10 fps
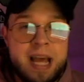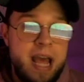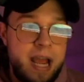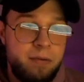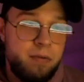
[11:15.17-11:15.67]

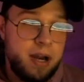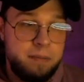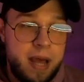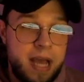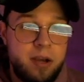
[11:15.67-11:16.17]
a running
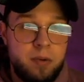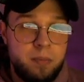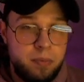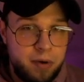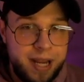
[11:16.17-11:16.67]
back who
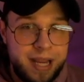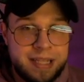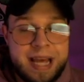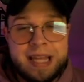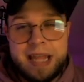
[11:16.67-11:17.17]

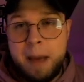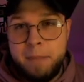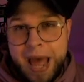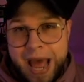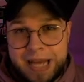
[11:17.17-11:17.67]
brings that
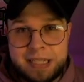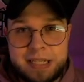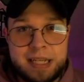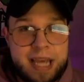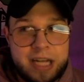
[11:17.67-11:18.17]
pass
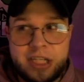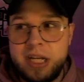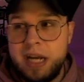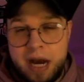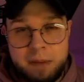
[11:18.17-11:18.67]

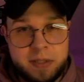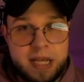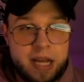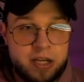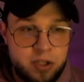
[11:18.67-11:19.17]
catching
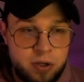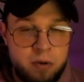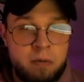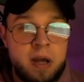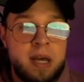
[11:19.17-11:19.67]
upside
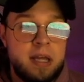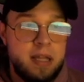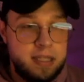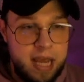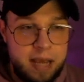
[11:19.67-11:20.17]
to the
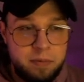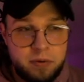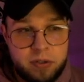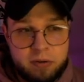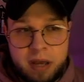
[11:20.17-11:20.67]
table.
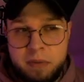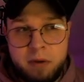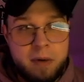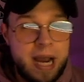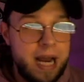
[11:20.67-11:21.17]
So give me
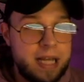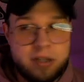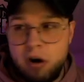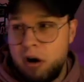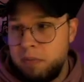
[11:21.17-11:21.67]
White as a
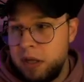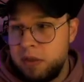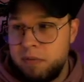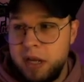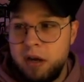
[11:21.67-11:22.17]

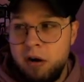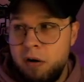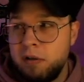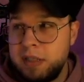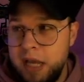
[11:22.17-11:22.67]
RB3
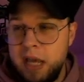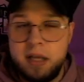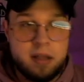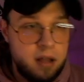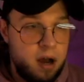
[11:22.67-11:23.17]
all day
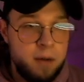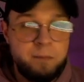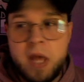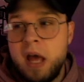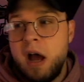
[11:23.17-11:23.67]
long.
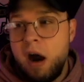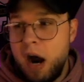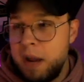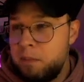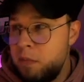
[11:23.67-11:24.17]
All
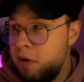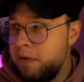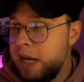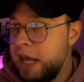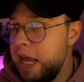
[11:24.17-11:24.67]
right,
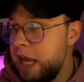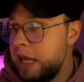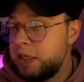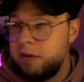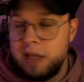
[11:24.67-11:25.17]
moving
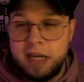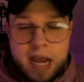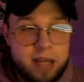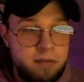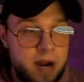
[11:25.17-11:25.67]
into the
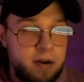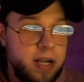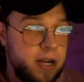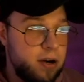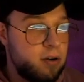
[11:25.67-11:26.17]
9th round
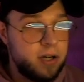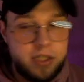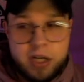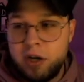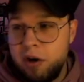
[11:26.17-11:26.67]
here,
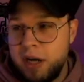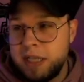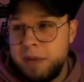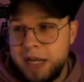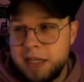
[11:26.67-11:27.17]
Christian Kirk
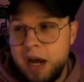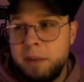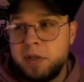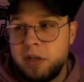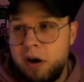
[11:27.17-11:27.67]
is my
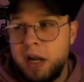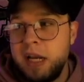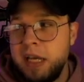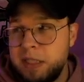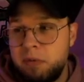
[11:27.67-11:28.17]
top
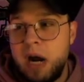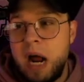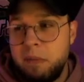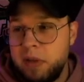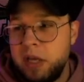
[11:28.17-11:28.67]
target. He's
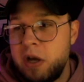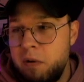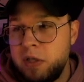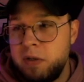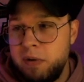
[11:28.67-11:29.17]
probably
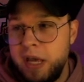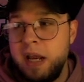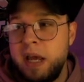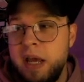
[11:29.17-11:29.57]
going to get